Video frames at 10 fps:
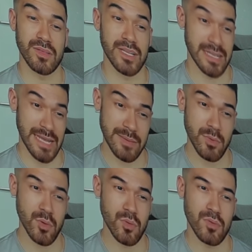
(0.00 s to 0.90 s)
the
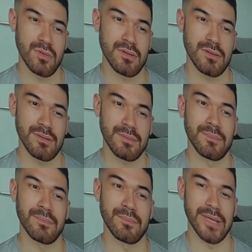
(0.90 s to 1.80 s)
label
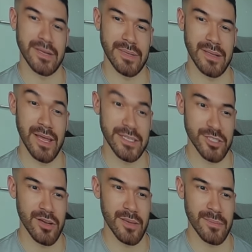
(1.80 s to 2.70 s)
minimum. Like, do you know what I